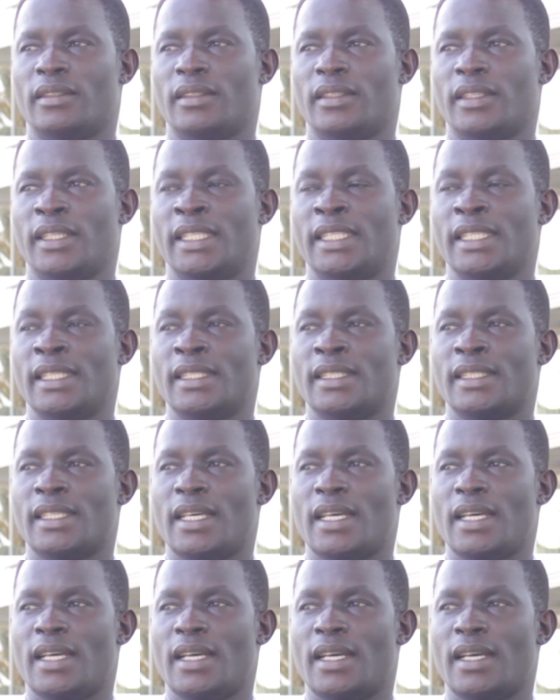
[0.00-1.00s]
it is
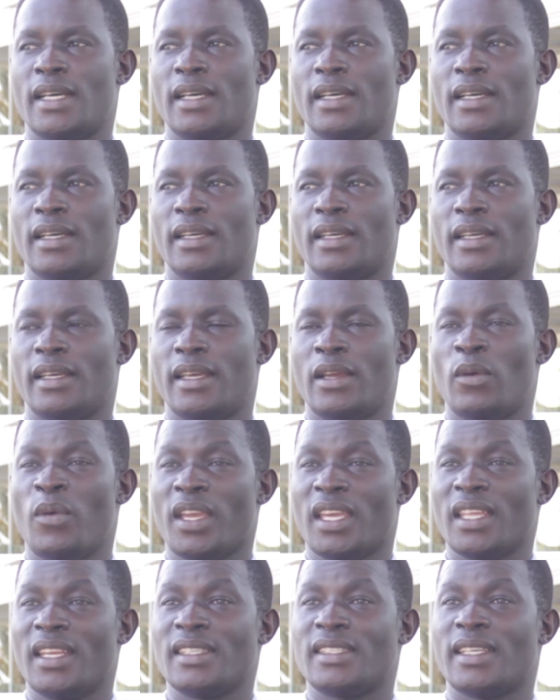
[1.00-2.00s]
a
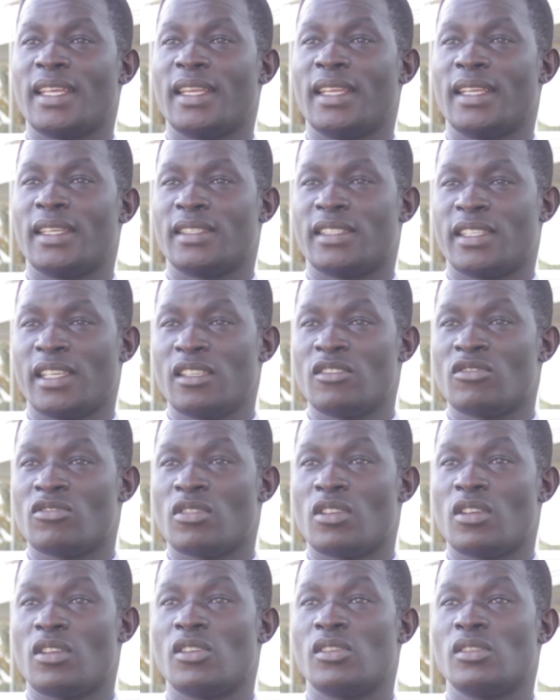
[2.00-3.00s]
weakness at the
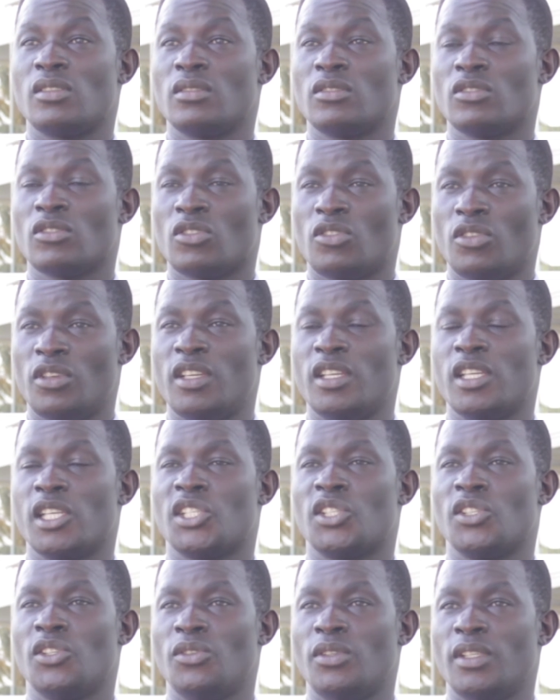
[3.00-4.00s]
central
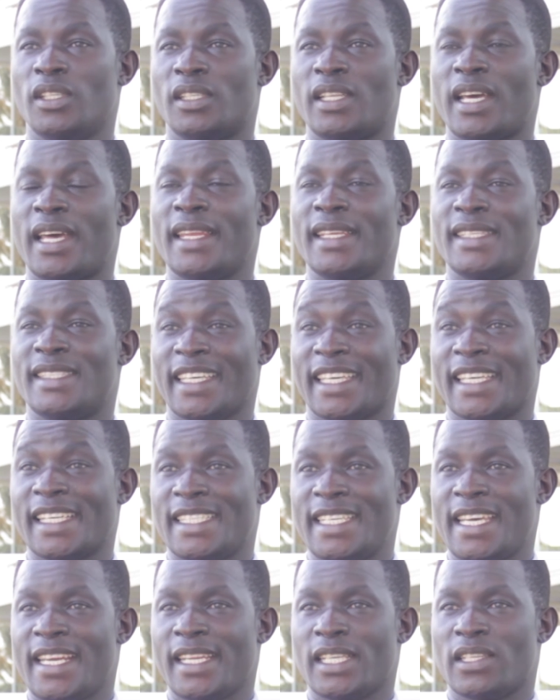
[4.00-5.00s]
coordination unit, at the
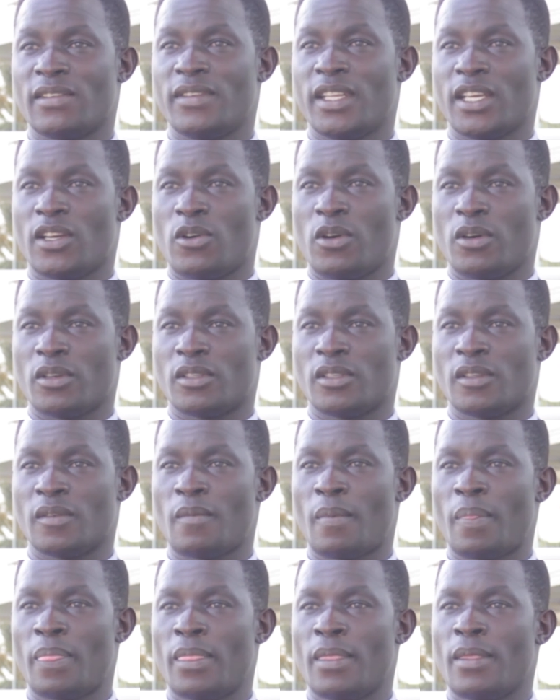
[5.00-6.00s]
secretariat of the court.
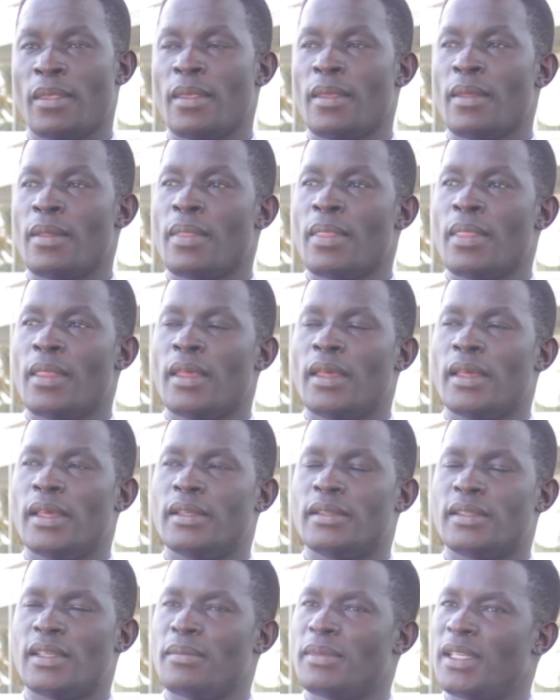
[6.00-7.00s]

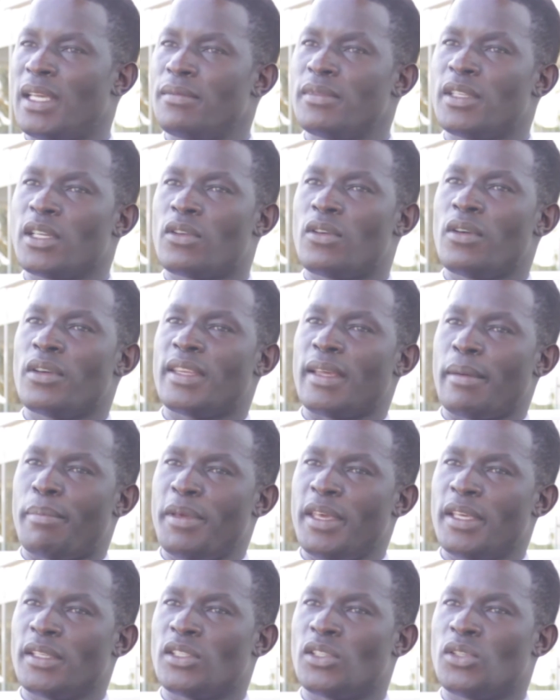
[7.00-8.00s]
Sometimes the court
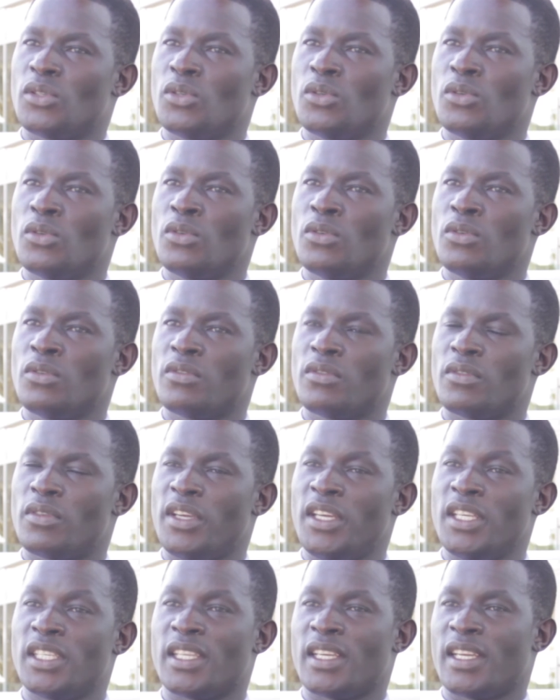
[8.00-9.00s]
appears too
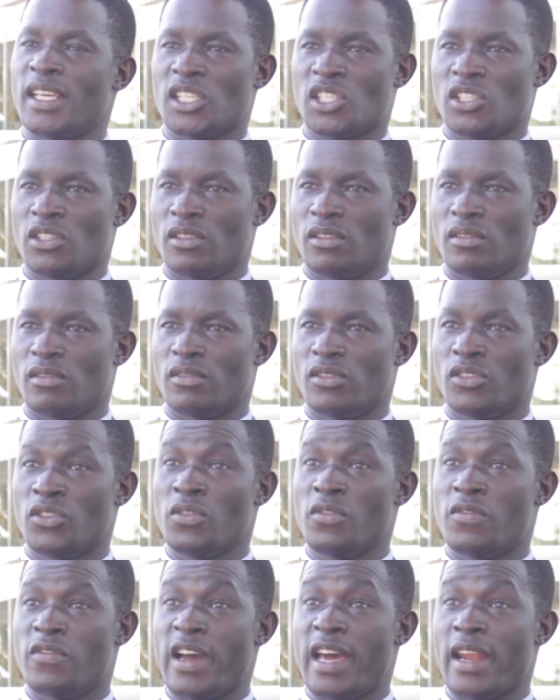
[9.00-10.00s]
international,
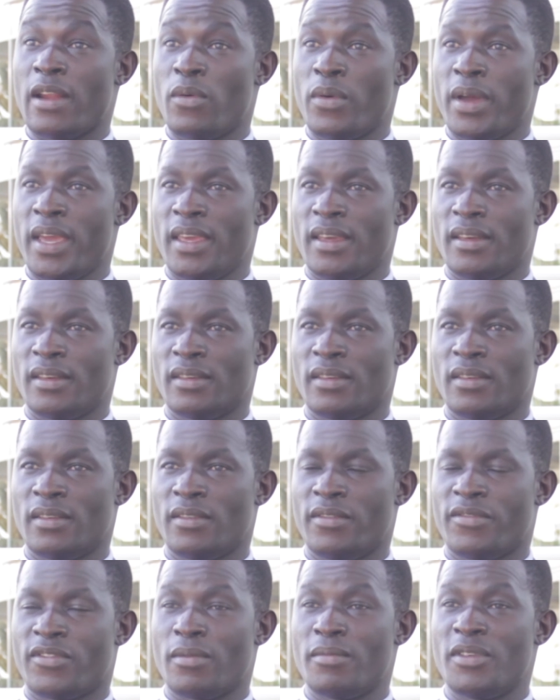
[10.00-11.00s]
too far away
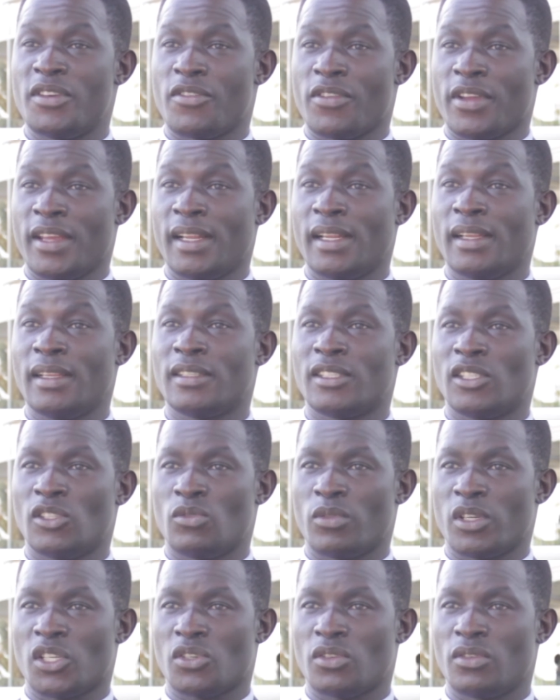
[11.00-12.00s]
from the real
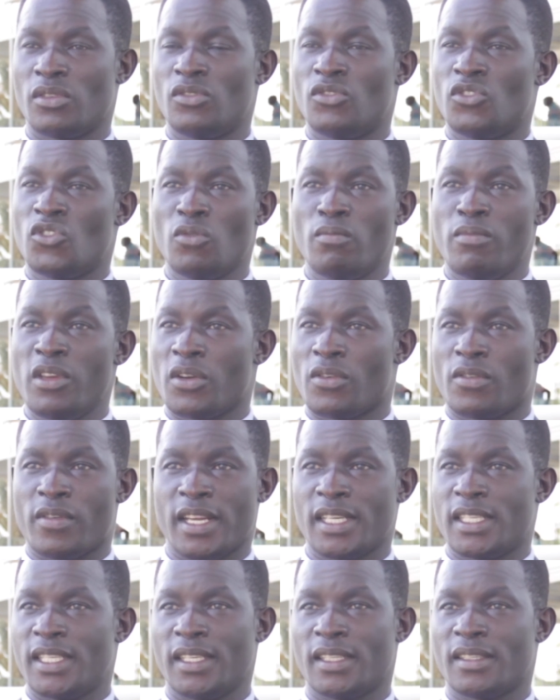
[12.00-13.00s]
situation, too
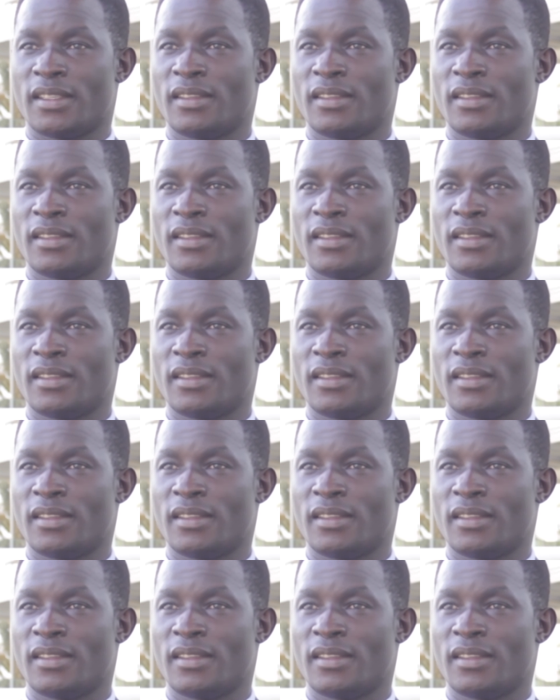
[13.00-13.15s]
bureaucratic.